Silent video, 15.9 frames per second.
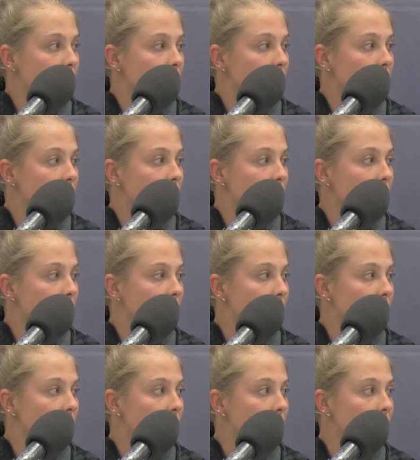
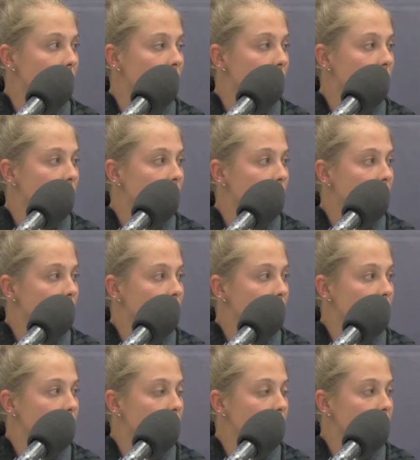
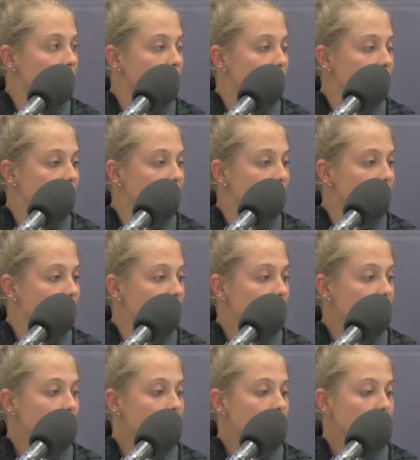
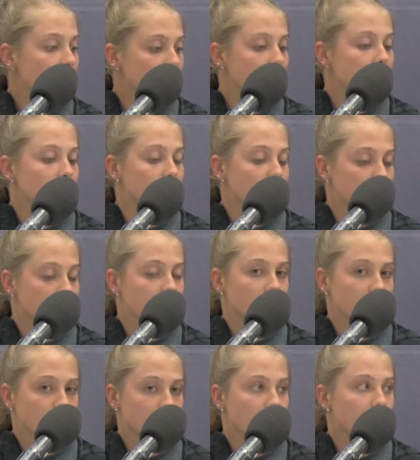
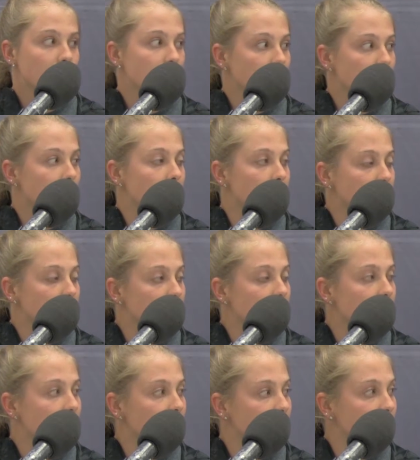
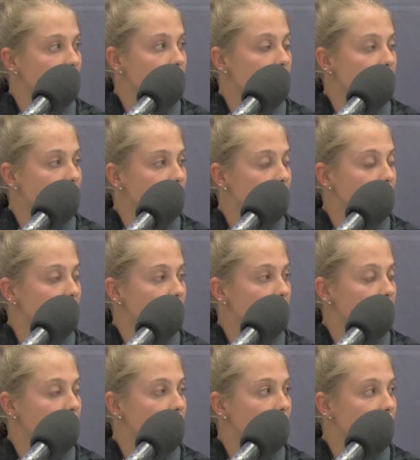
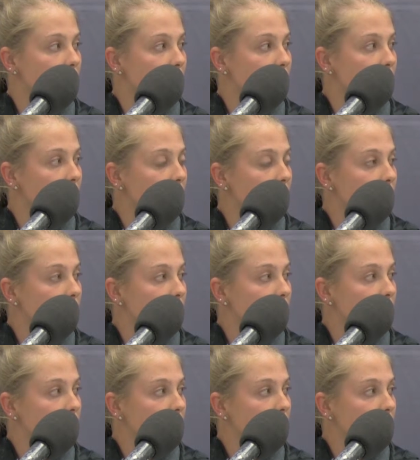(not speaking)